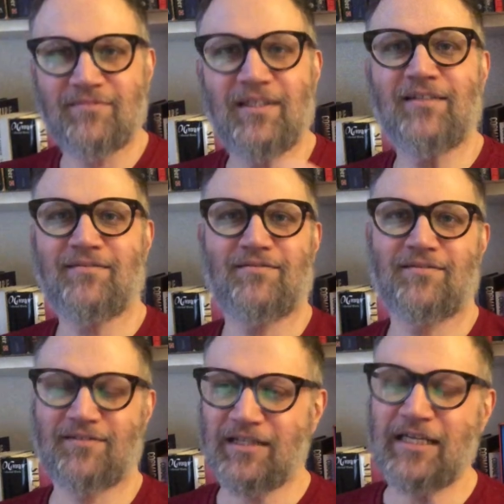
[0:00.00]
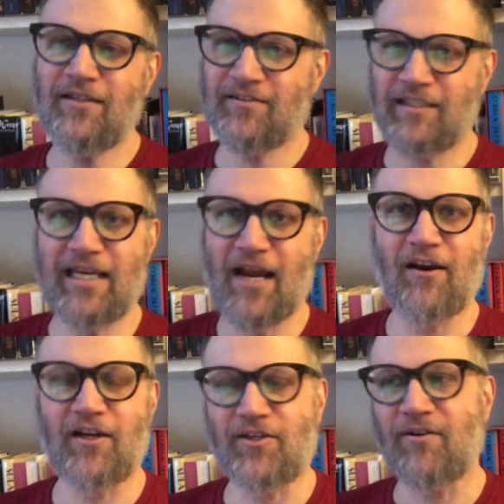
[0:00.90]
it's needlessly
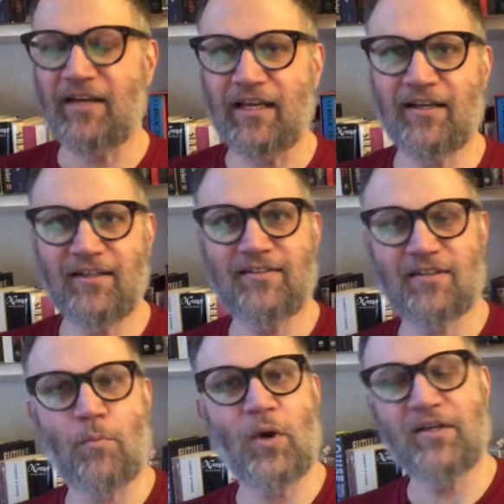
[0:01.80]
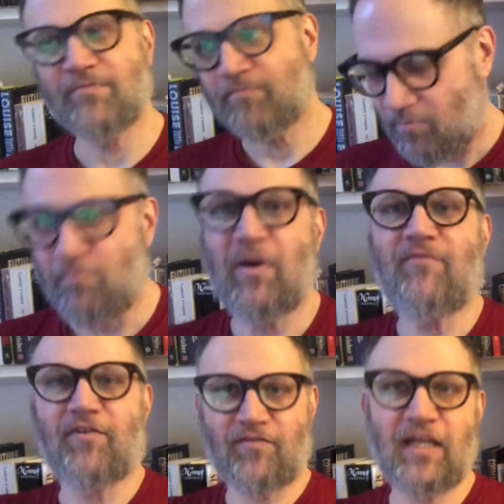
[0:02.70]
caricaturing in some ways. But
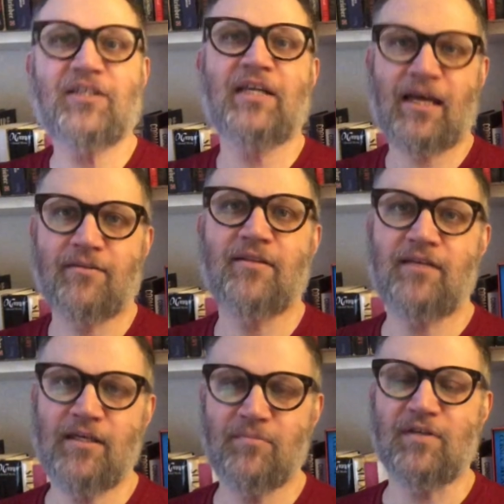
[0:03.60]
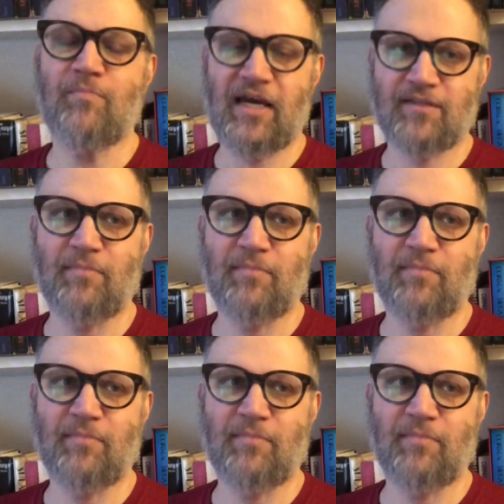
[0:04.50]
for fleshing out the themes in Past